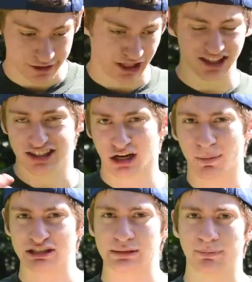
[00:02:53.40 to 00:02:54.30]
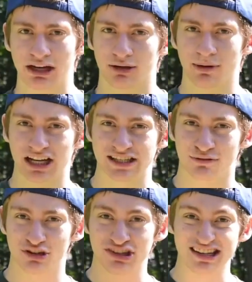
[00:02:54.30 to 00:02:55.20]
let's talk about spider bites
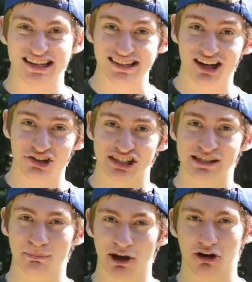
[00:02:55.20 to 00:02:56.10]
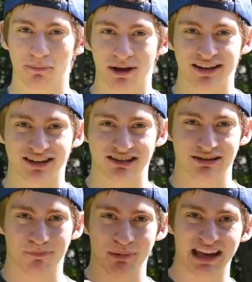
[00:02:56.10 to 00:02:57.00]
first. You can tell it's a spider bite because
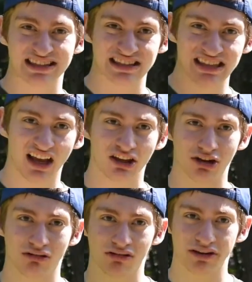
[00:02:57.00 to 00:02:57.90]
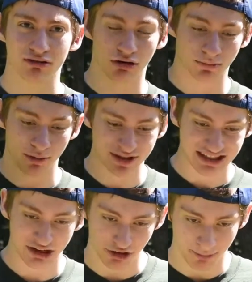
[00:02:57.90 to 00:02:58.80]
the bite's yellow, and normal
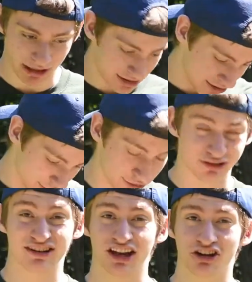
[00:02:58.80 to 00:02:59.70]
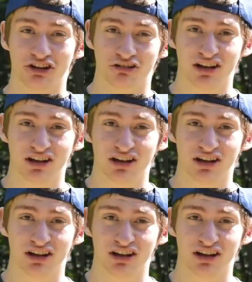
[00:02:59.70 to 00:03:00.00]
mosquito bites aren't yellow.